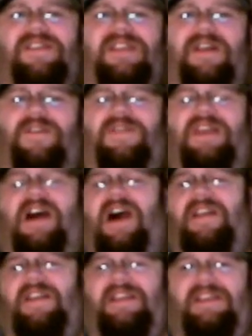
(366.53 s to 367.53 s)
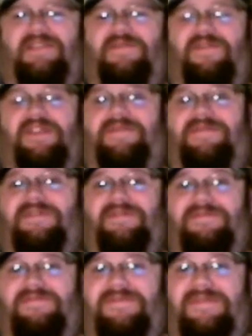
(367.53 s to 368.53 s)
You know, the oddities were even,
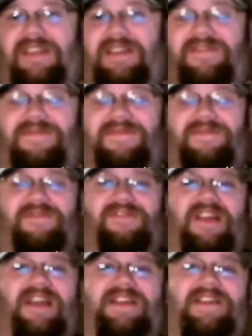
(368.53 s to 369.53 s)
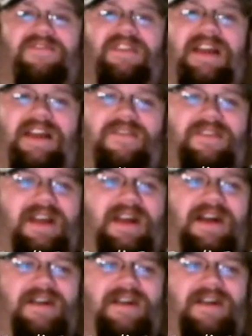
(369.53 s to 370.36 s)
you know, for crying out loud.